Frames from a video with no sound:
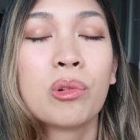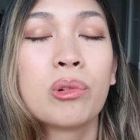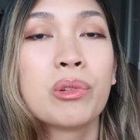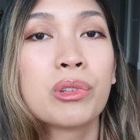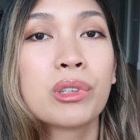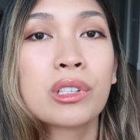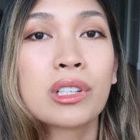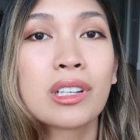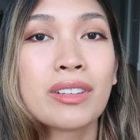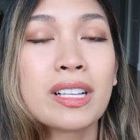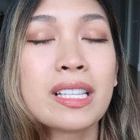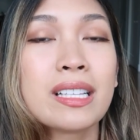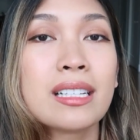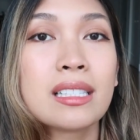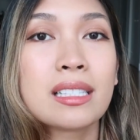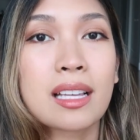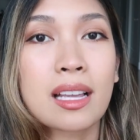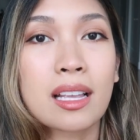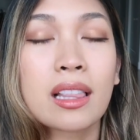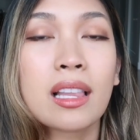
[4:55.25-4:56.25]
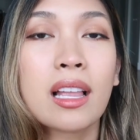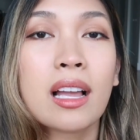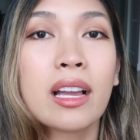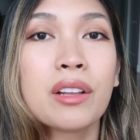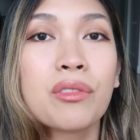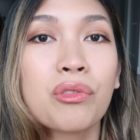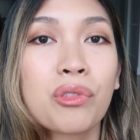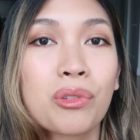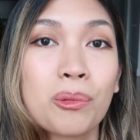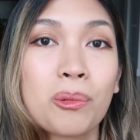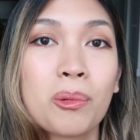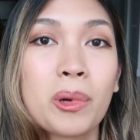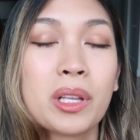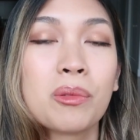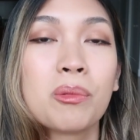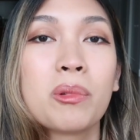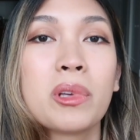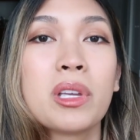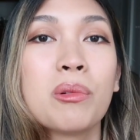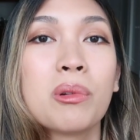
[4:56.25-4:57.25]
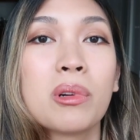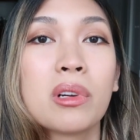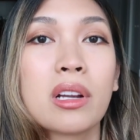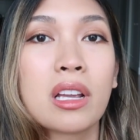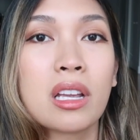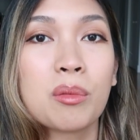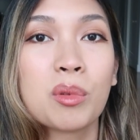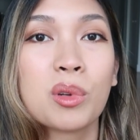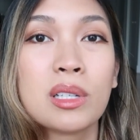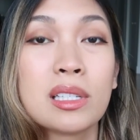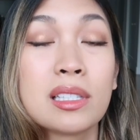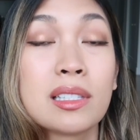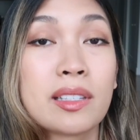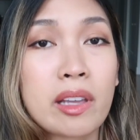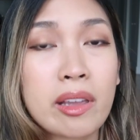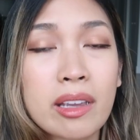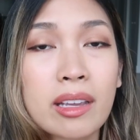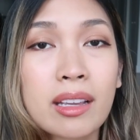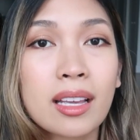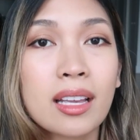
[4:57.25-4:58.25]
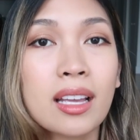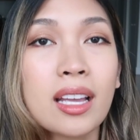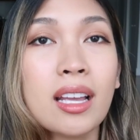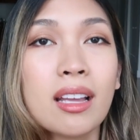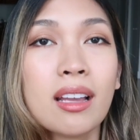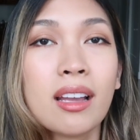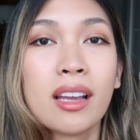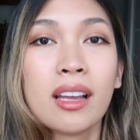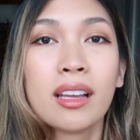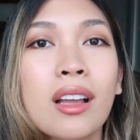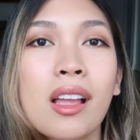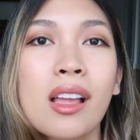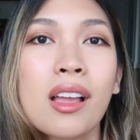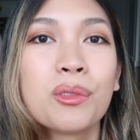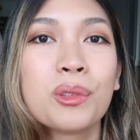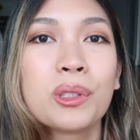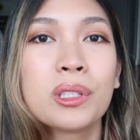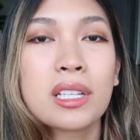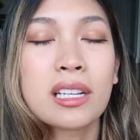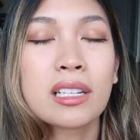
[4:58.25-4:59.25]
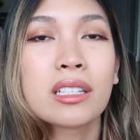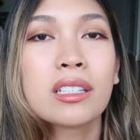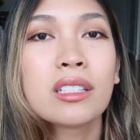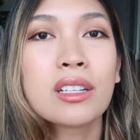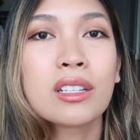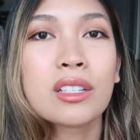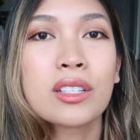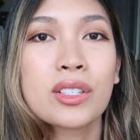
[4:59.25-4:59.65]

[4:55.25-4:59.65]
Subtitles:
We were given a deadline for when we were able to take it, and we needed a